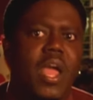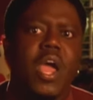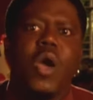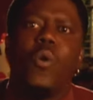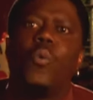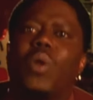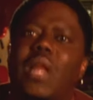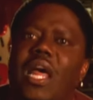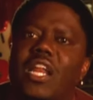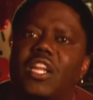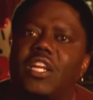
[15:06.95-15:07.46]

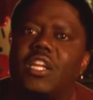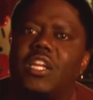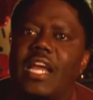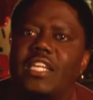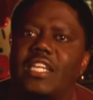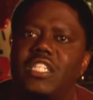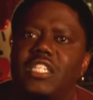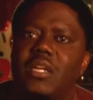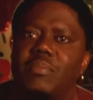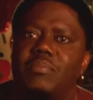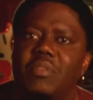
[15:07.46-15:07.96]
What I look like
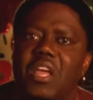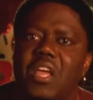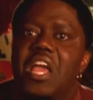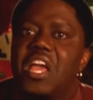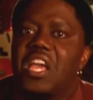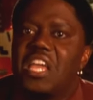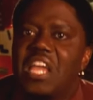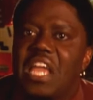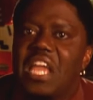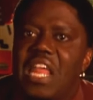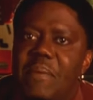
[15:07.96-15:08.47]
sitting up there?
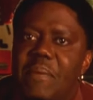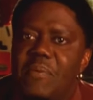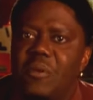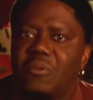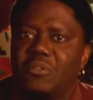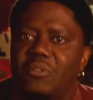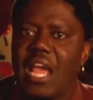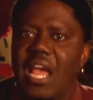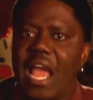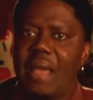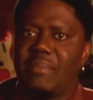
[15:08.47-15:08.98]
Get up your
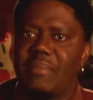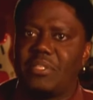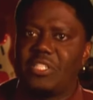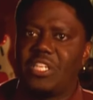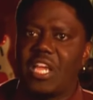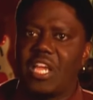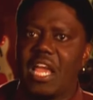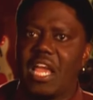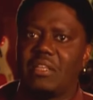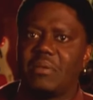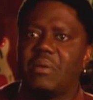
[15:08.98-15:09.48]
time to
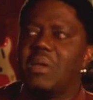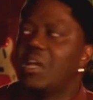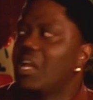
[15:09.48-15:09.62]
change